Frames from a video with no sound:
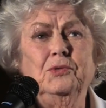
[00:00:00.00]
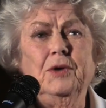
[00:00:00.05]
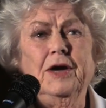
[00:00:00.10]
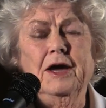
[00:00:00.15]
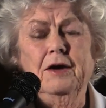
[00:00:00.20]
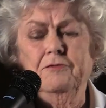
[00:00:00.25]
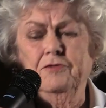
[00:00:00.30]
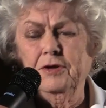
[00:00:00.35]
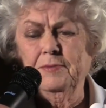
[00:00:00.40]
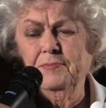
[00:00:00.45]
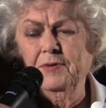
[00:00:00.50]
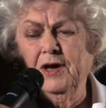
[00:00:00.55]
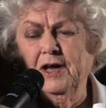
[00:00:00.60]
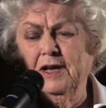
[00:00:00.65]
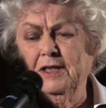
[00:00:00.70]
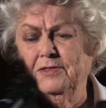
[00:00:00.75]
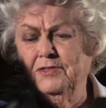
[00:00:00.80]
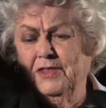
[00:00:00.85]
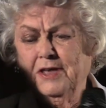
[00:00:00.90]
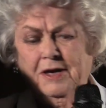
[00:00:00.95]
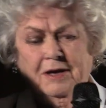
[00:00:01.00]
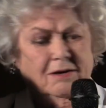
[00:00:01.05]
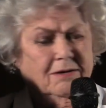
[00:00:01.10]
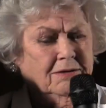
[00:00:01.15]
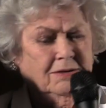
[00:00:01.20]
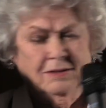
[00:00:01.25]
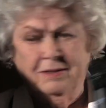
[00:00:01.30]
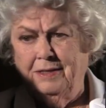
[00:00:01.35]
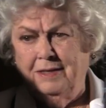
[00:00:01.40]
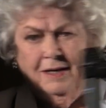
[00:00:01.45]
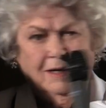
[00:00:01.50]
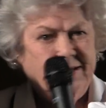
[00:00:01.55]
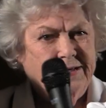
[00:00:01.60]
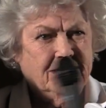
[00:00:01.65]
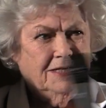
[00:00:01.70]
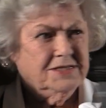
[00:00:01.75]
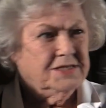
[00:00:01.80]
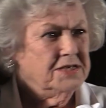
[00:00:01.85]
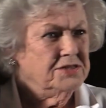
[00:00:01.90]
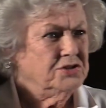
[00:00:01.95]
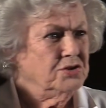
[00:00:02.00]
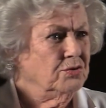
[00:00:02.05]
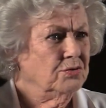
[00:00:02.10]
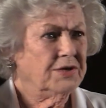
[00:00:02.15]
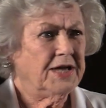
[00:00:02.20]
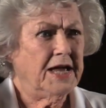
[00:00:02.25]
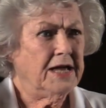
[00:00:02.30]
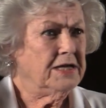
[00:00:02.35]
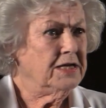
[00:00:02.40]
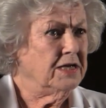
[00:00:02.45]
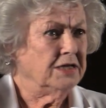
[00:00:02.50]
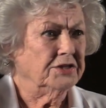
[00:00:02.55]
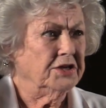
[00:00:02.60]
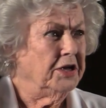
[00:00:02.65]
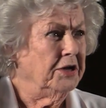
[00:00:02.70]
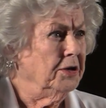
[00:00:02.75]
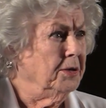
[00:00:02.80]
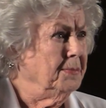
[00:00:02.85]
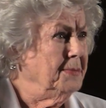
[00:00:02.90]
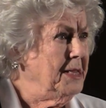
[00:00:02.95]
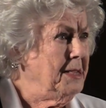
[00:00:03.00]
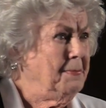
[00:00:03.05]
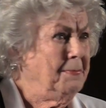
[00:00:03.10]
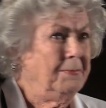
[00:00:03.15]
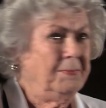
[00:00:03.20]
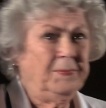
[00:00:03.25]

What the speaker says: everybody there, is this okay? Can you hear me?